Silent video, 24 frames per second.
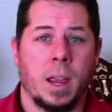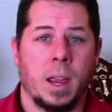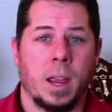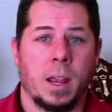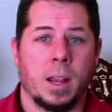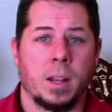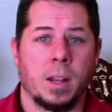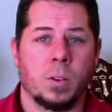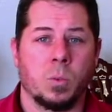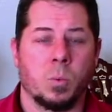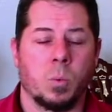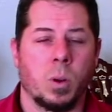
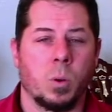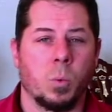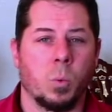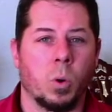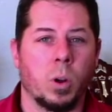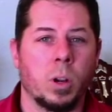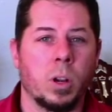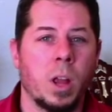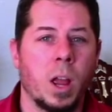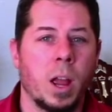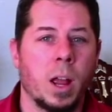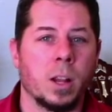And when
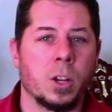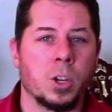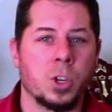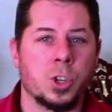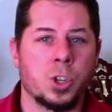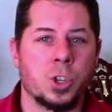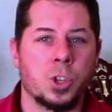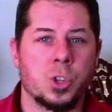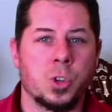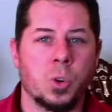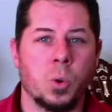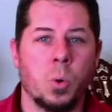we're not
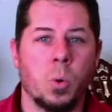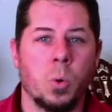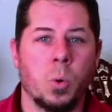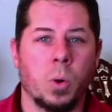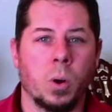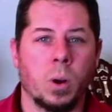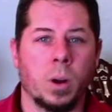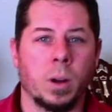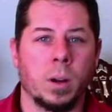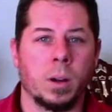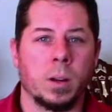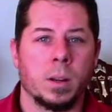
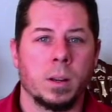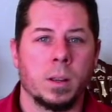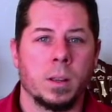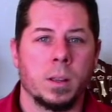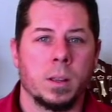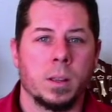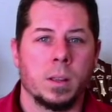sure